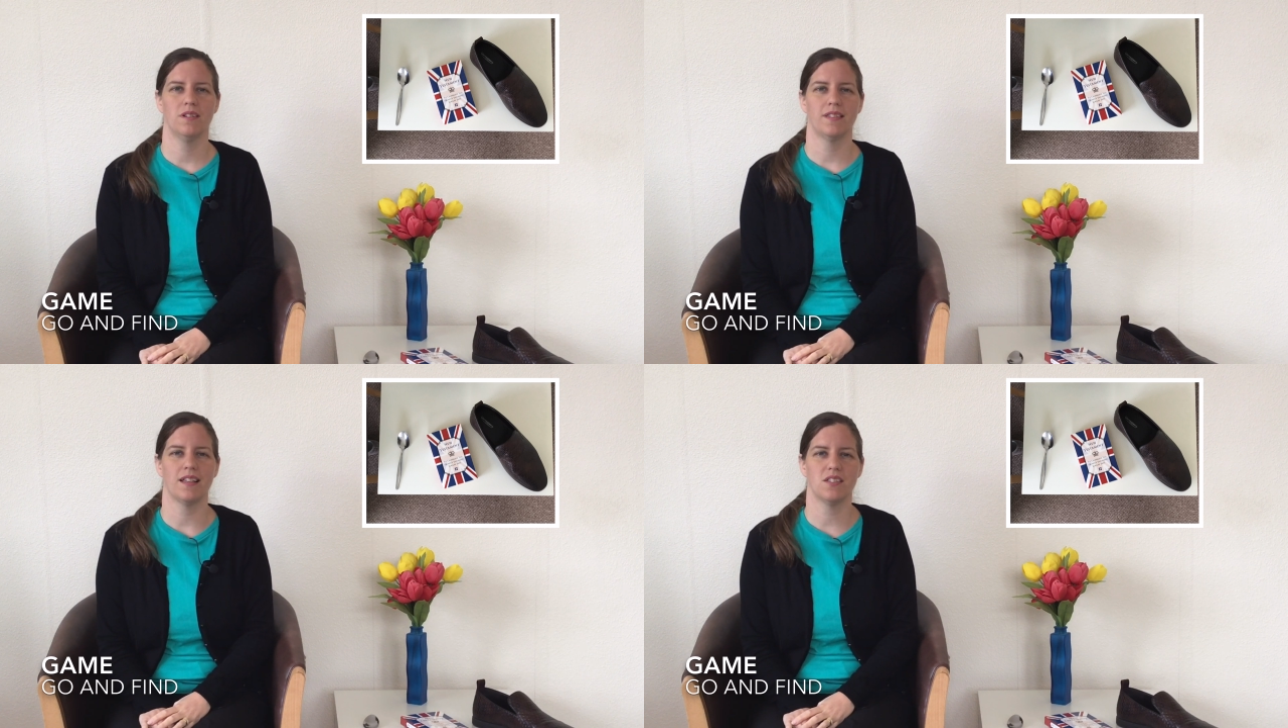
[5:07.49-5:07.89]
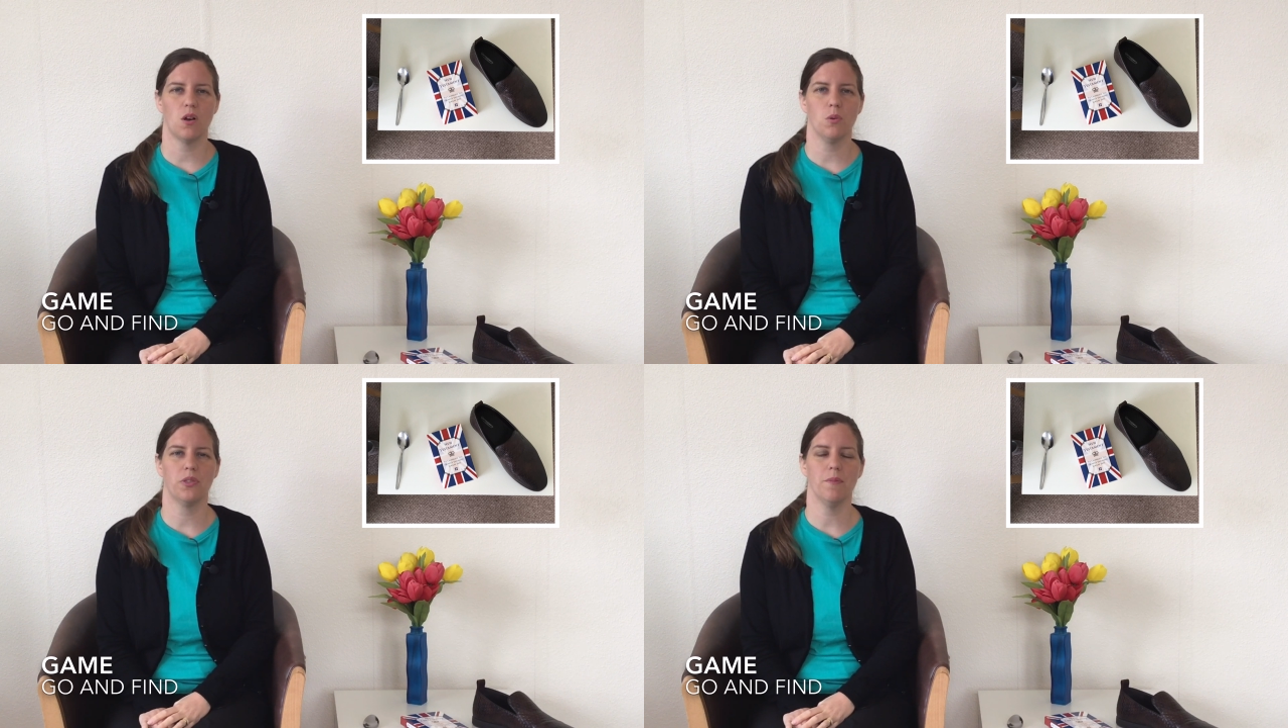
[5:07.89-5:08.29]
They
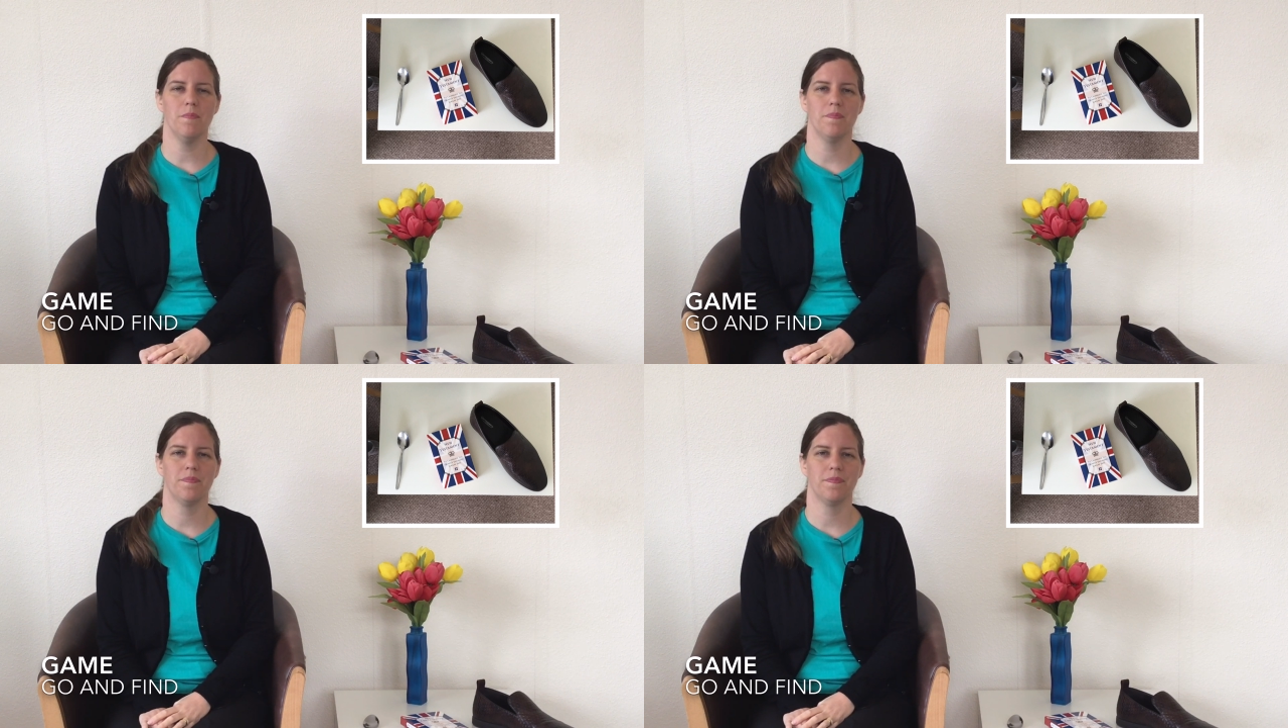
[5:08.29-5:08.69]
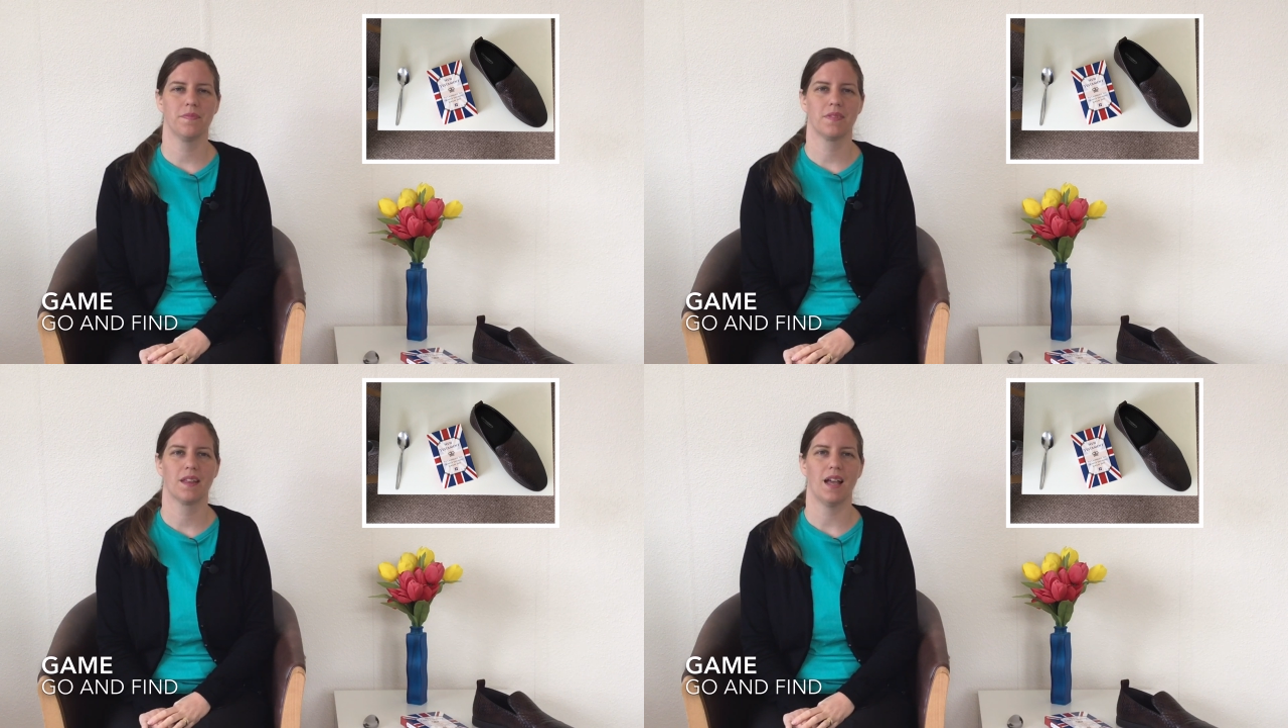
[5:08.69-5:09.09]
sold them
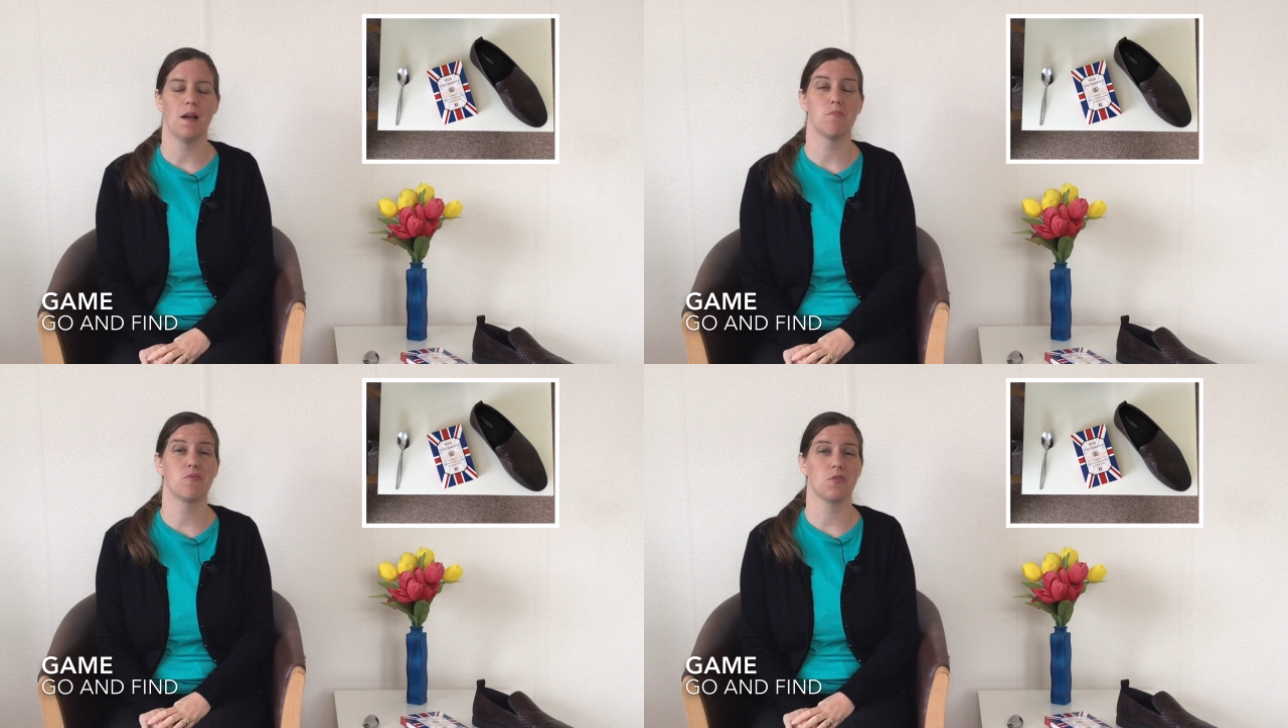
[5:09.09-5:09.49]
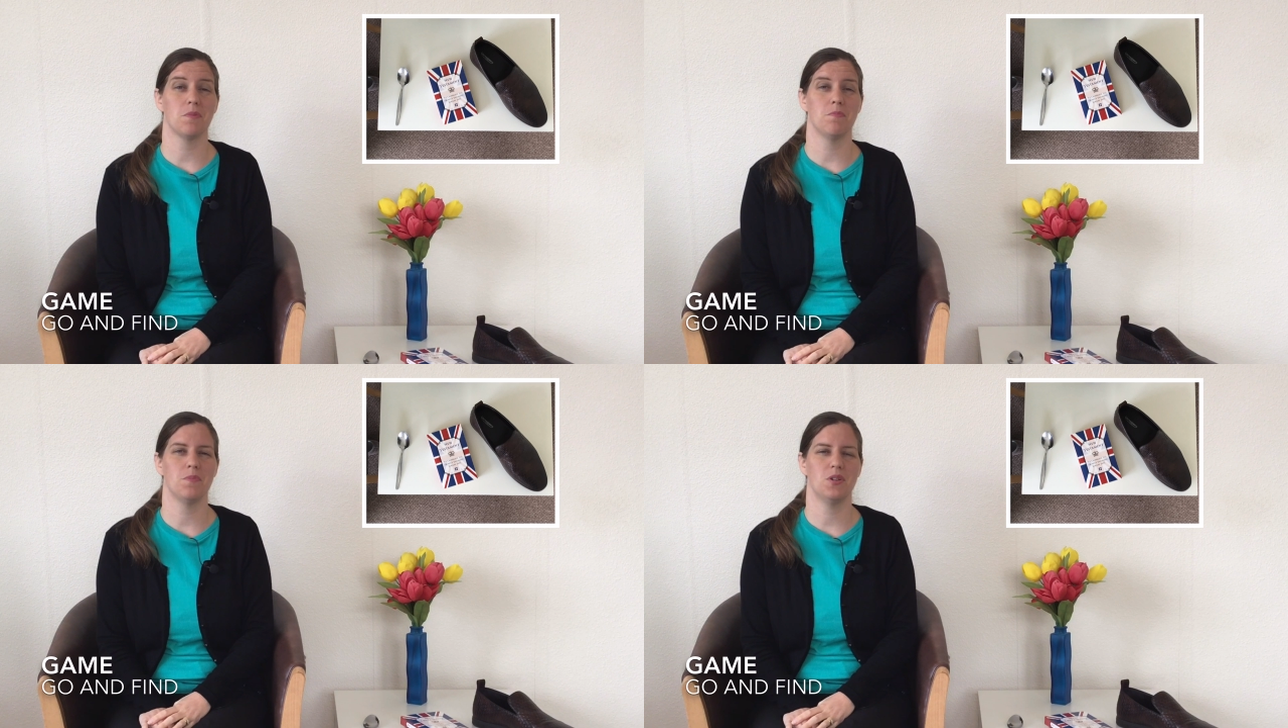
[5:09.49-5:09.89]
and brought the
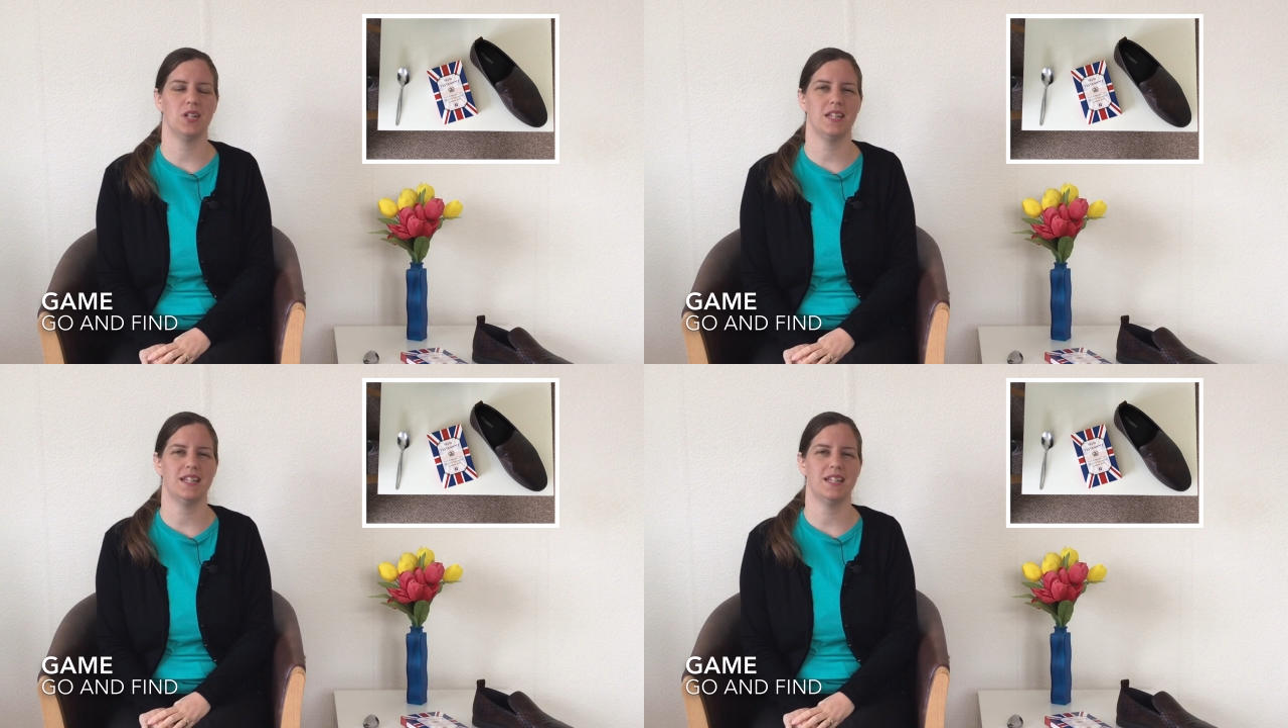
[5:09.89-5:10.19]
money